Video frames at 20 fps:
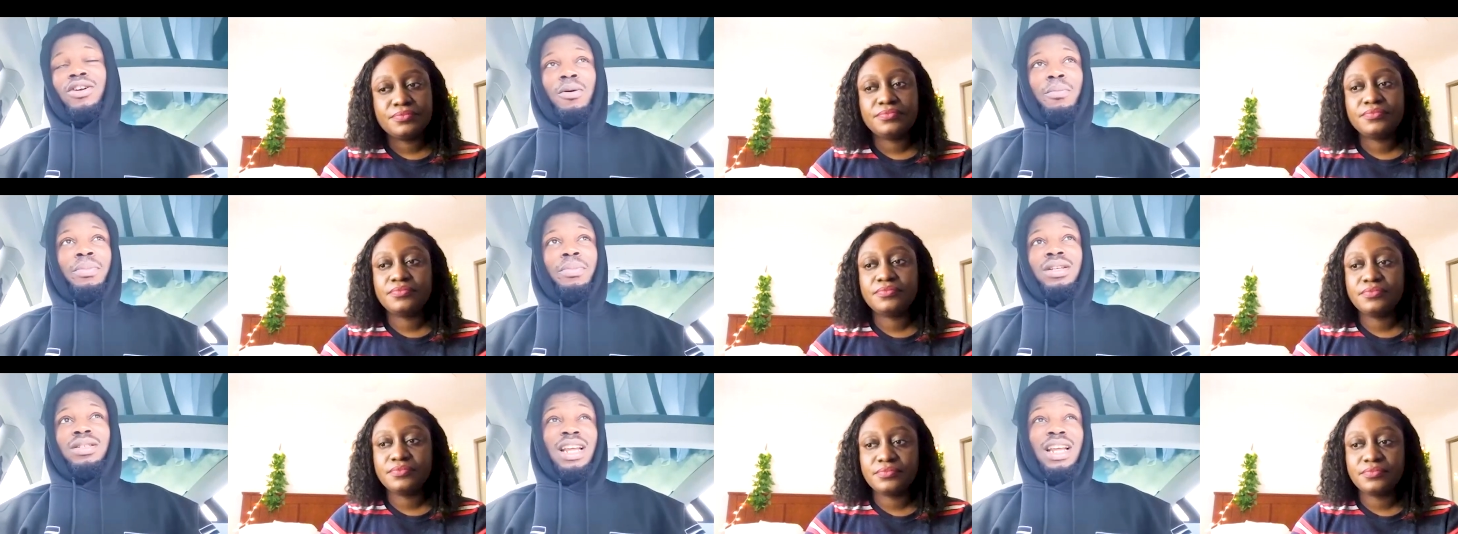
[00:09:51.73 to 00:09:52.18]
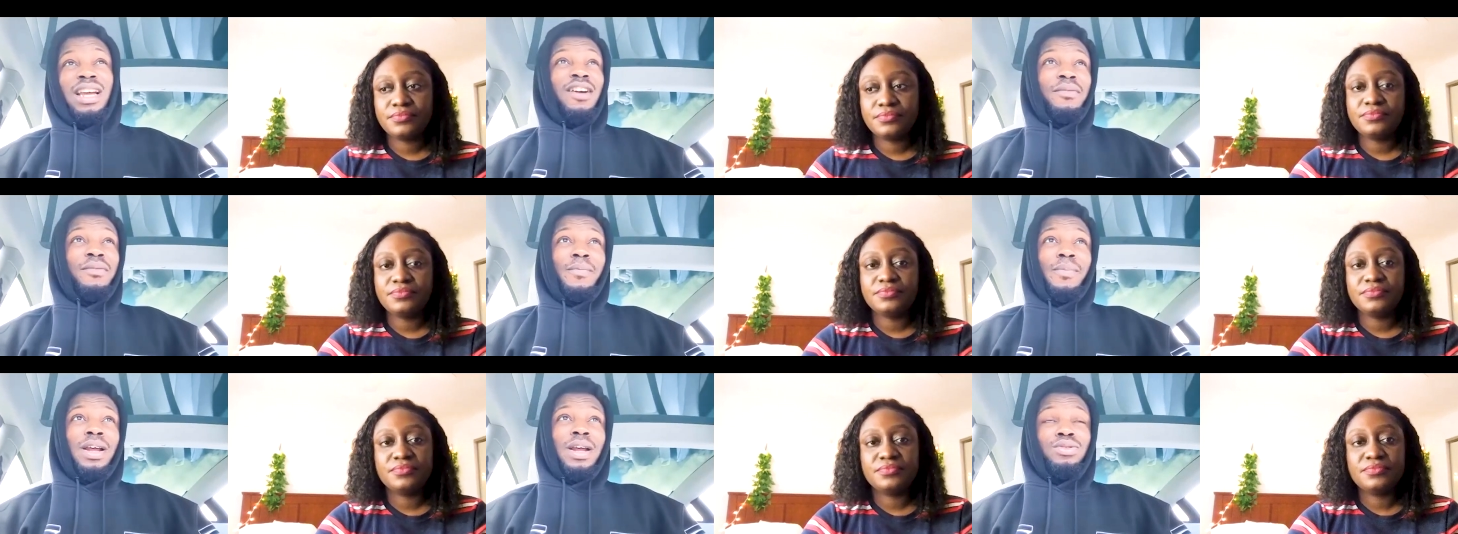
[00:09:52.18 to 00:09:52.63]
Speaker 1: Like I've applied to
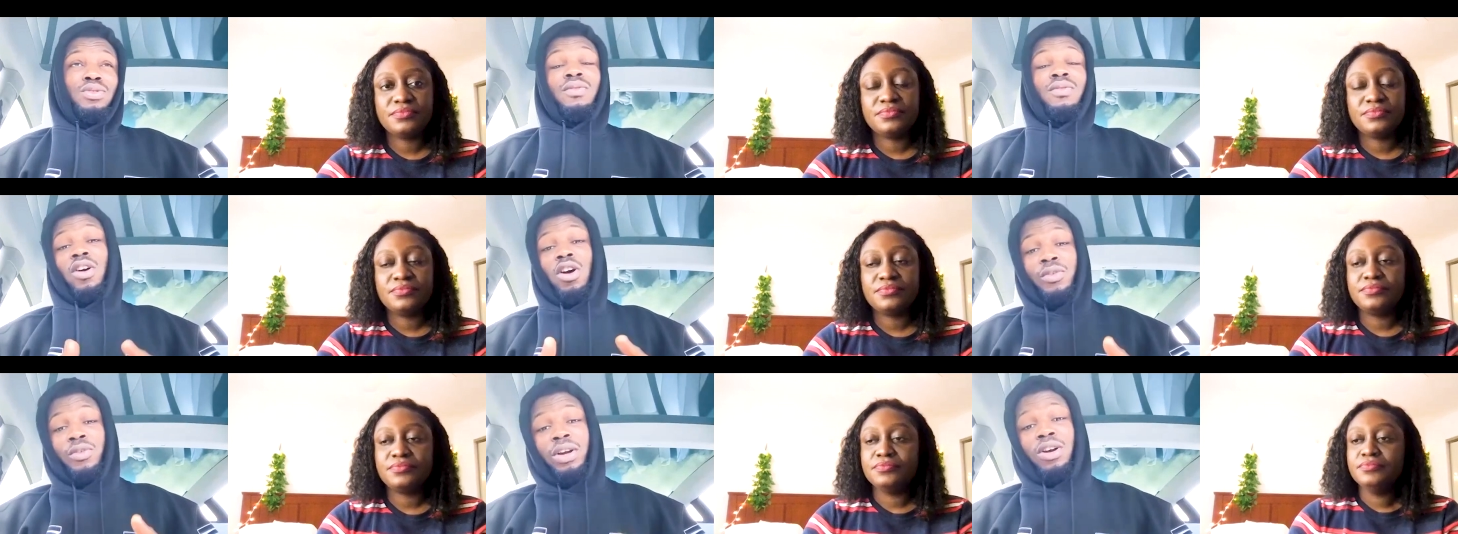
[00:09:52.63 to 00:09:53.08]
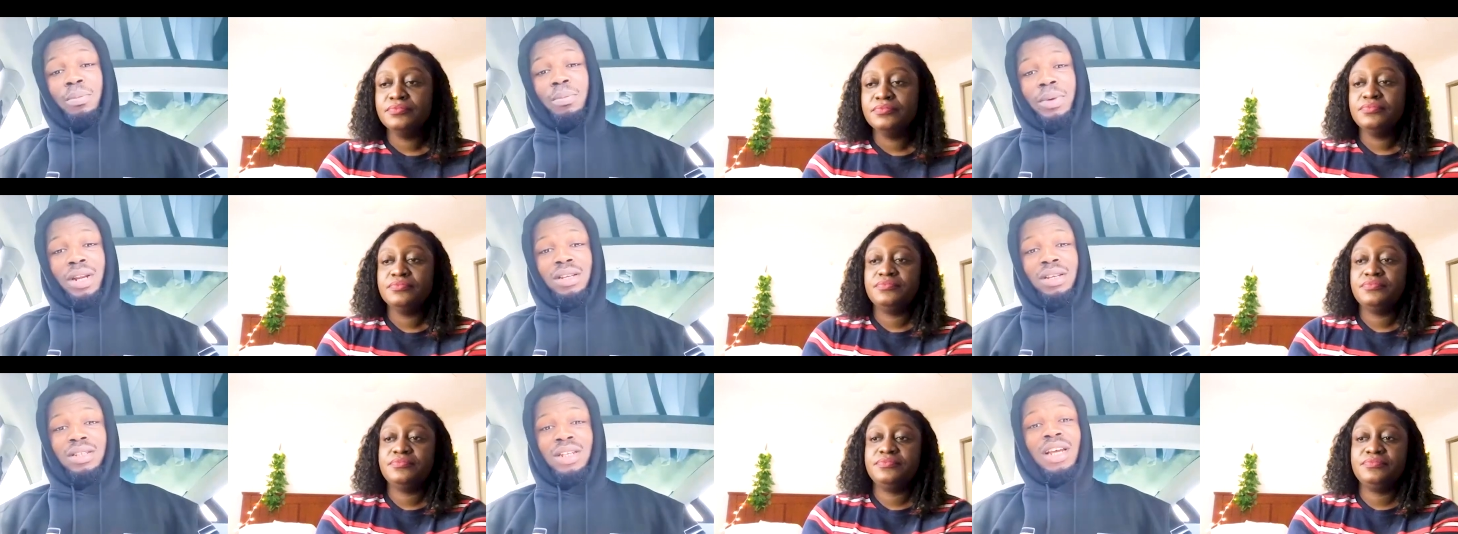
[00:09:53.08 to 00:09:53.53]
over hundred companies,
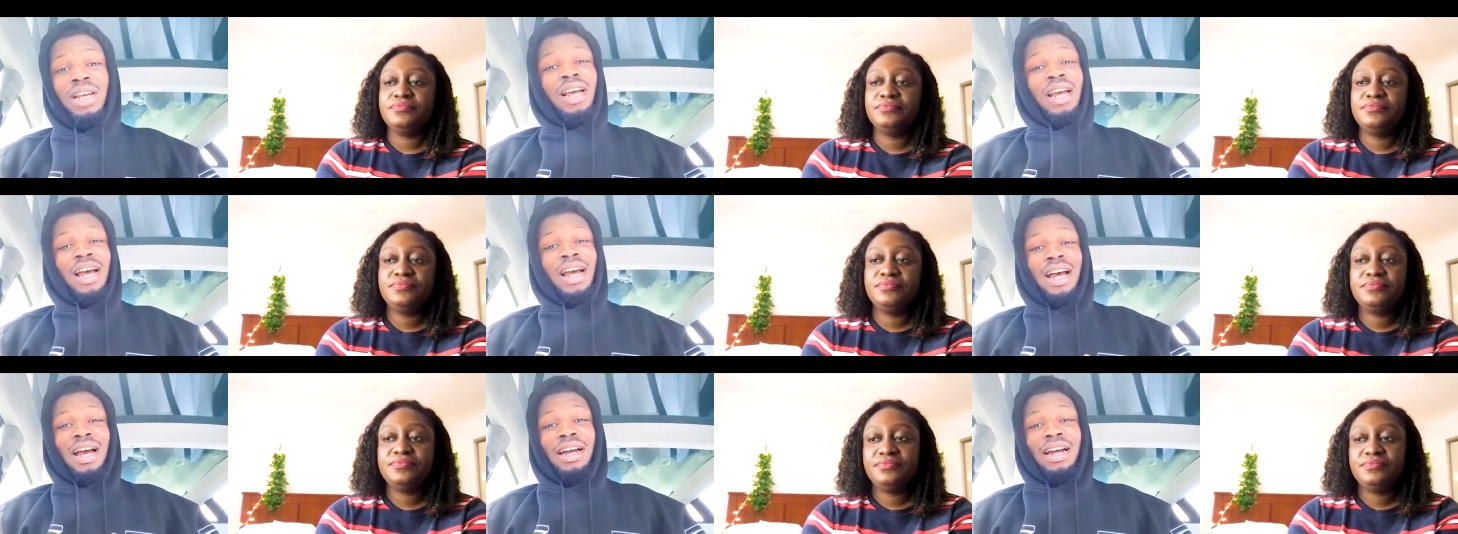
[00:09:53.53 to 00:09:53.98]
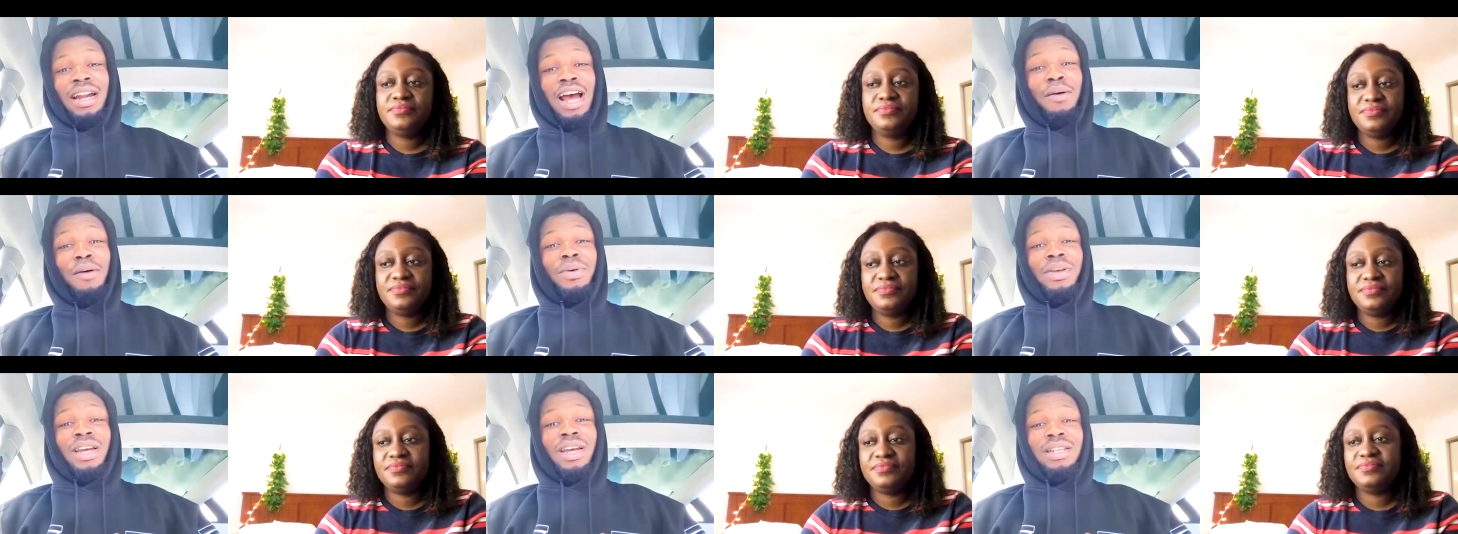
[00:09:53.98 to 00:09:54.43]
mm-hmm. and I've
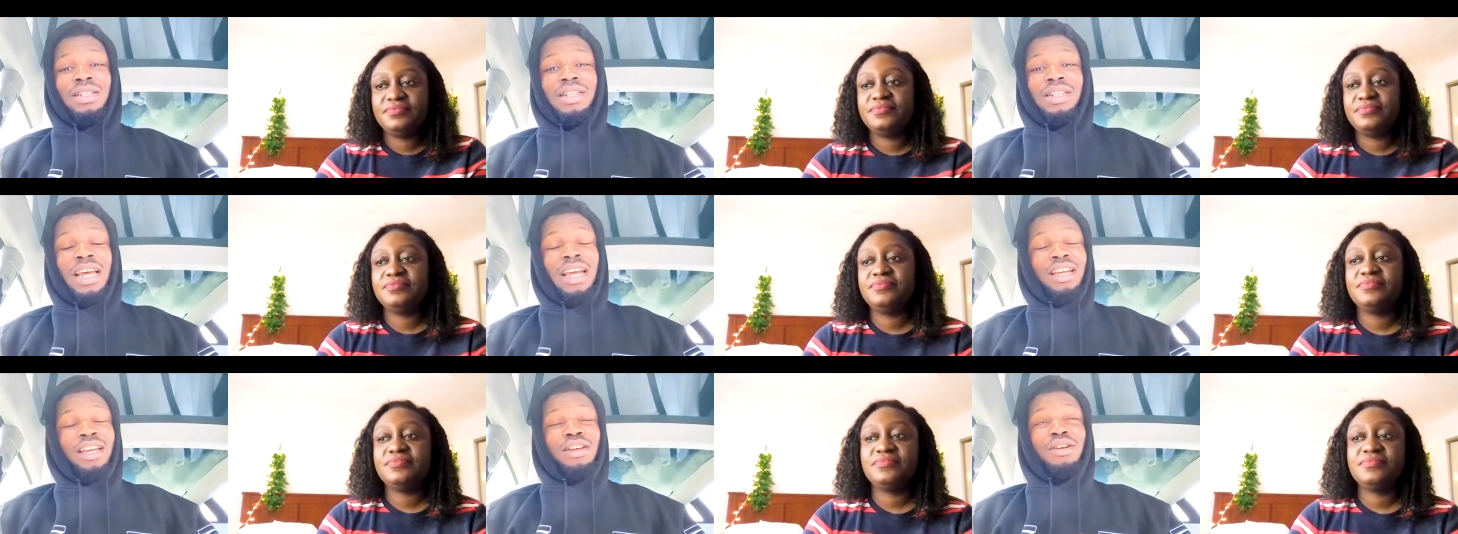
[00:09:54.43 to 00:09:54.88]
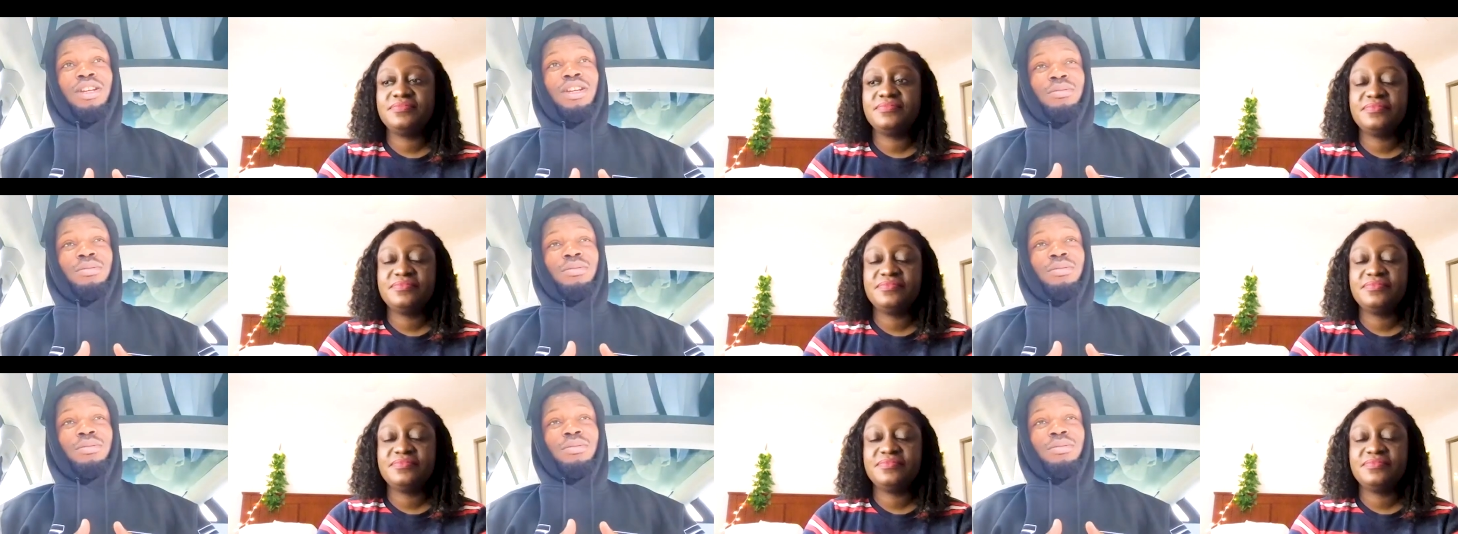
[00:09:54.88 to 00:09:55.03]
been getting like